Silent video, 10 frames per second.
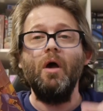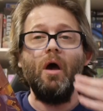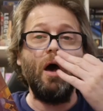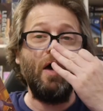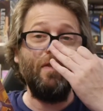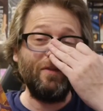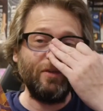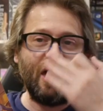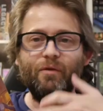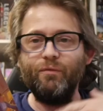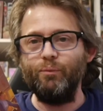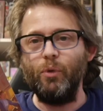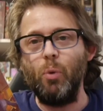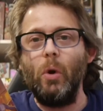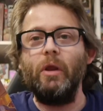Uh, and that's kind of
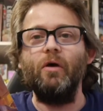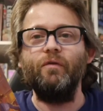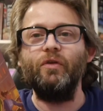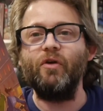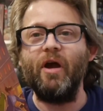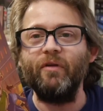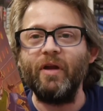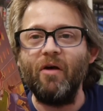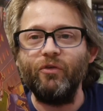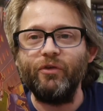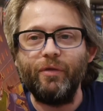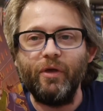the point of these graphic novels, I